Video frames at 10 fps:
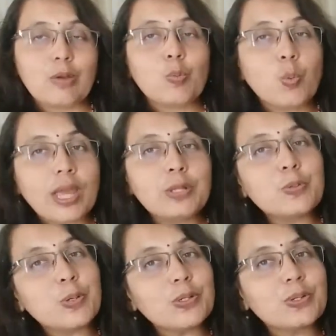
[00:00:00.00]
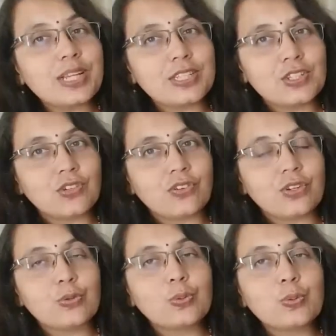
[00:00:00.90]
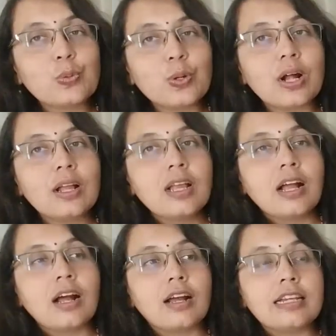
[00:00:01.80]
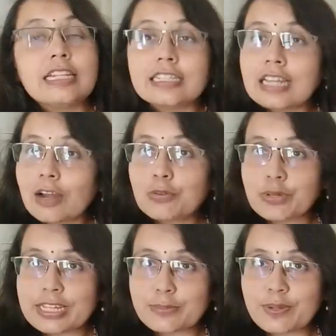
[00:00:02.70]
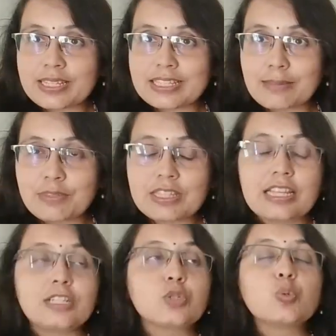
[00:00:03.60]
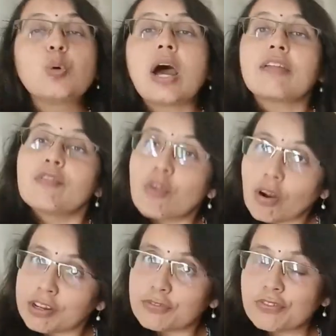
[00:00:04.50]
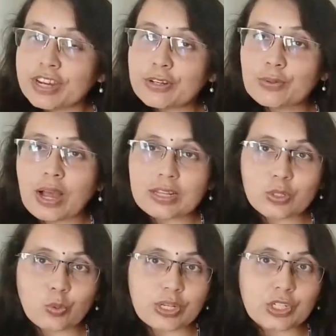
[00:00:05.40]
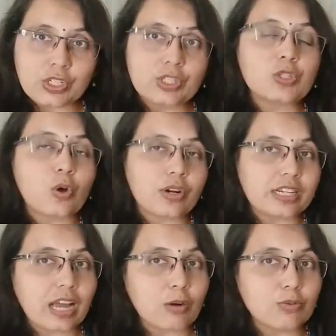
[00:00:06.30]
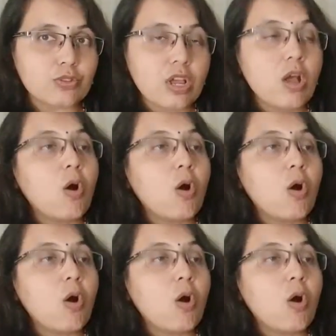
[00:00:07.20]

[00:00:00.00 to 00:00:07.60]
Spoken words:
when you want to raise children who learn how to express themselves, who are not afraid to ask questions or doubts,